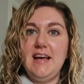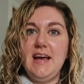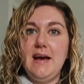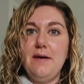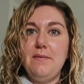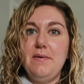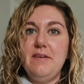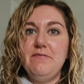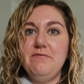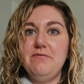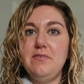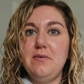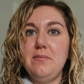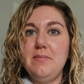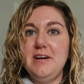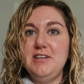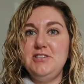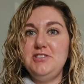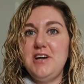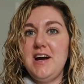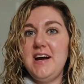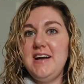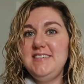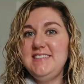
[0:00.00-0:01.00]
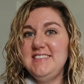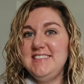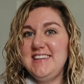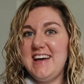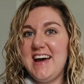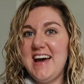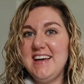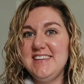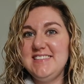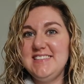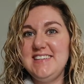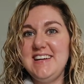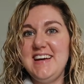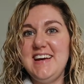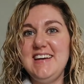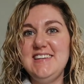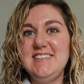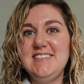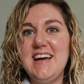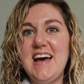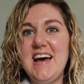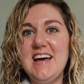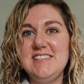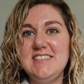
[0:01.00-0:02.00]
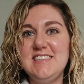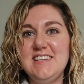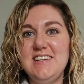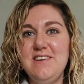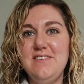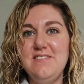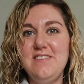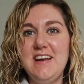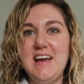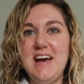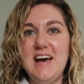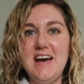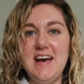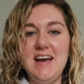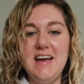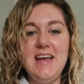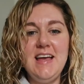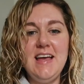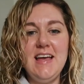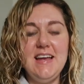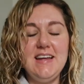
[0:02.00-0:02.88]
I went for my tried and tested Adanola